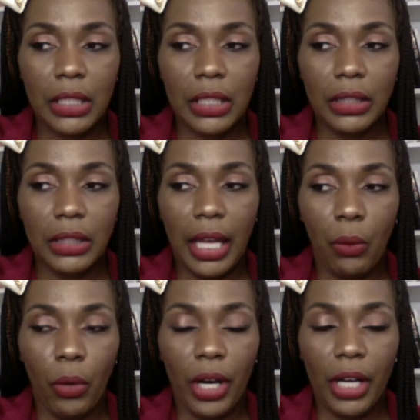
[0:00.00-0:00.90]
that,
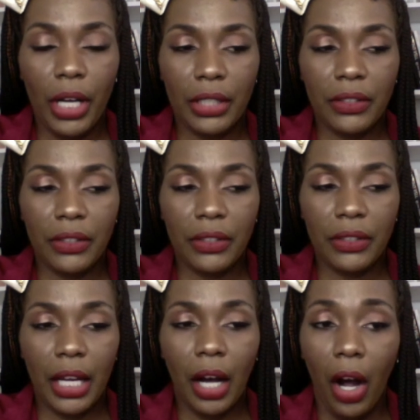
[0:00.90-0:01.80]
one, they're taking
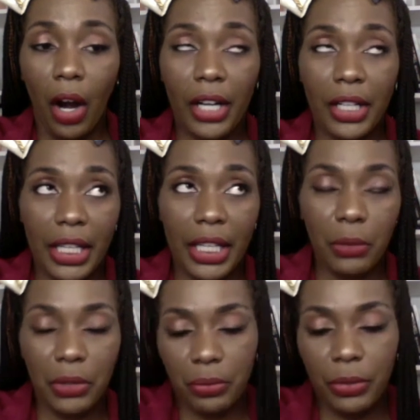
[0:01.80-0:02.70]
a hard hit,
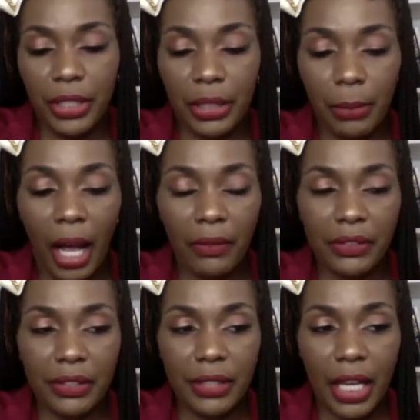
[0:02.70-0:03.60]
which we can
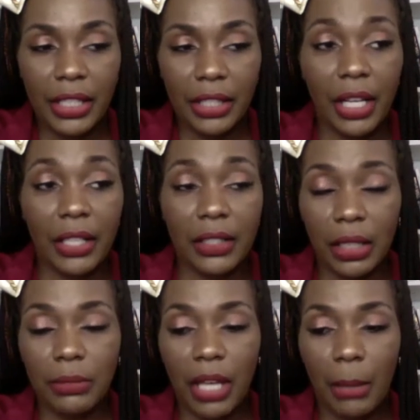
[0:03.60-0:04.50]
obviously say they're taking
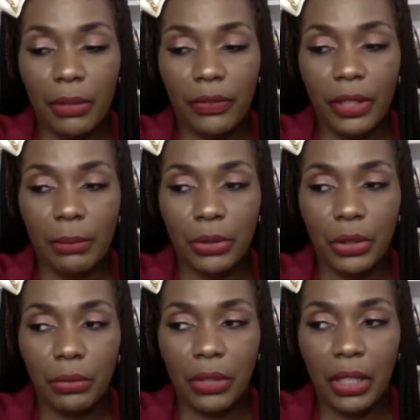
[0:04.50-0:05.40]
some type of hit, but do
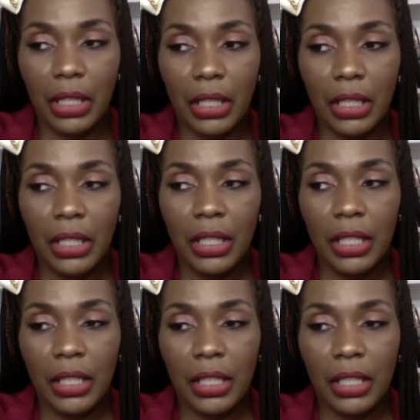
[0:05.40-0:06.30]
you think
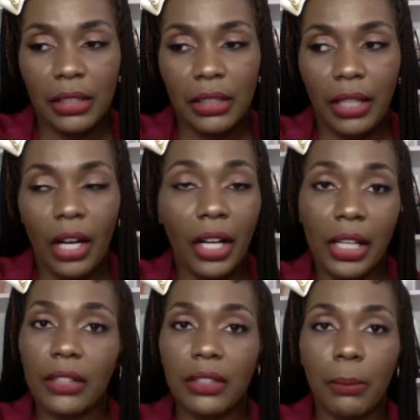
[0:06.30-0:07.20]
they're going
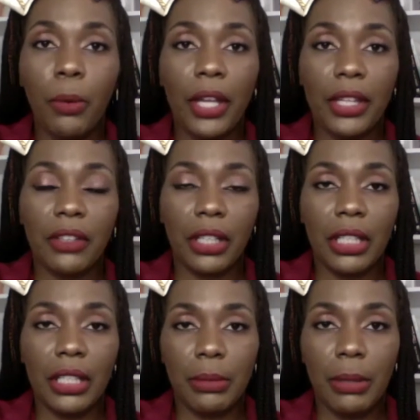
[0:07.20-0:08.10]
to the point there's going to
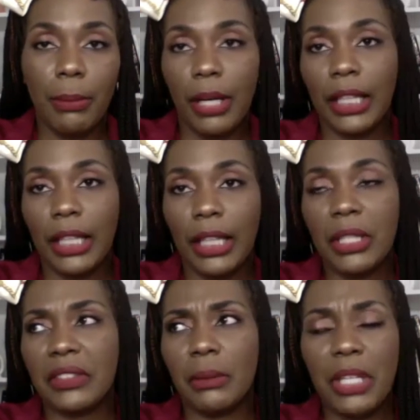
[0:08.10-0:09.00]
need to be a bailout?
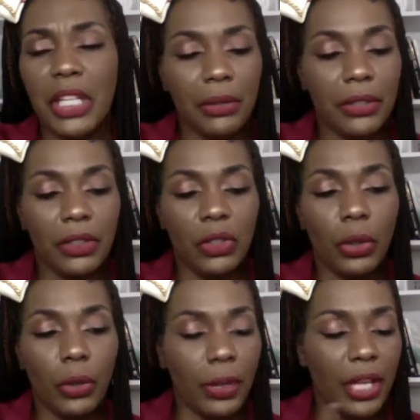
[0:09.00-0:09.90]
Because I'm hearing,
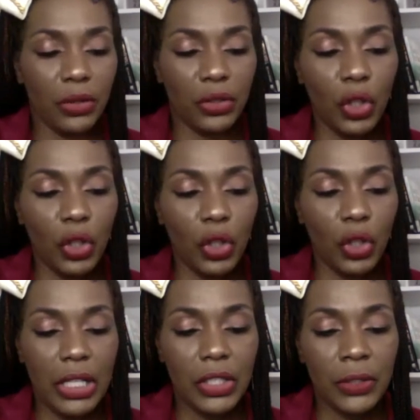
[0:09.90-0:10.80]
you're hearing so
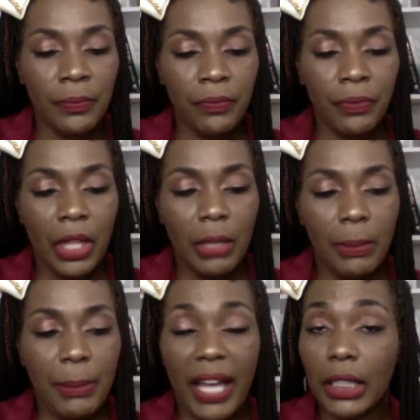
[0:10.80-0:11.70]
much.
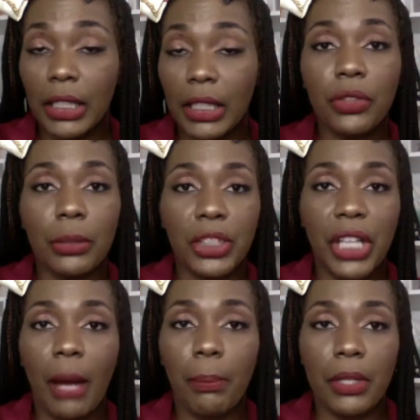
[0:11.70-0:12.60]
People had to close up
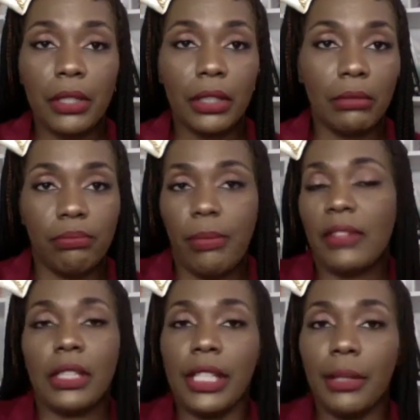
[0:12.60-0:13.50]
shop and
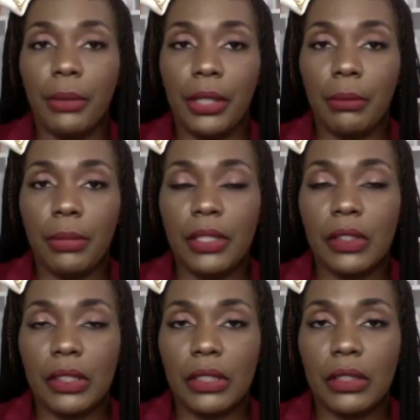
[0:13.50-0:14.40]
basically get rid of their
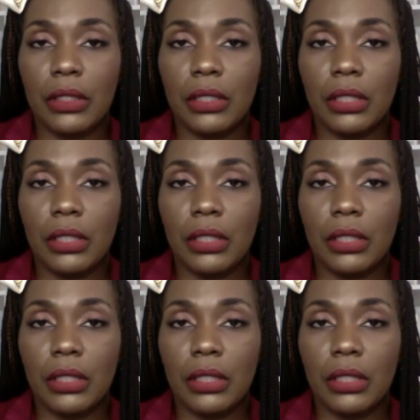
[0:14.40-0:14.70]
business.